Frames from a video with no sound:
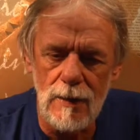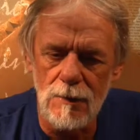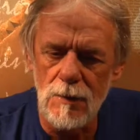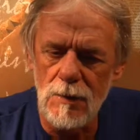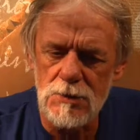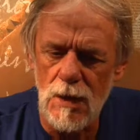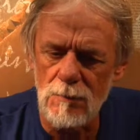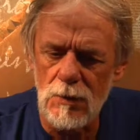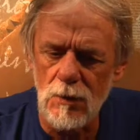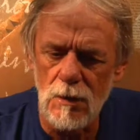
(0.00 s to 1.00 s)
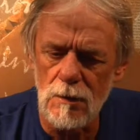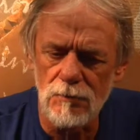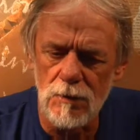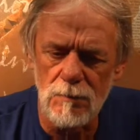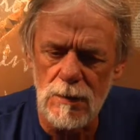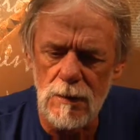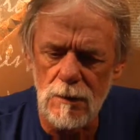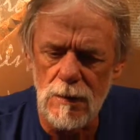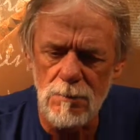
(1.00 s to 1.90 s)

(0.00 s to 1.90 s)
I don't know that John McAuliff would have been here.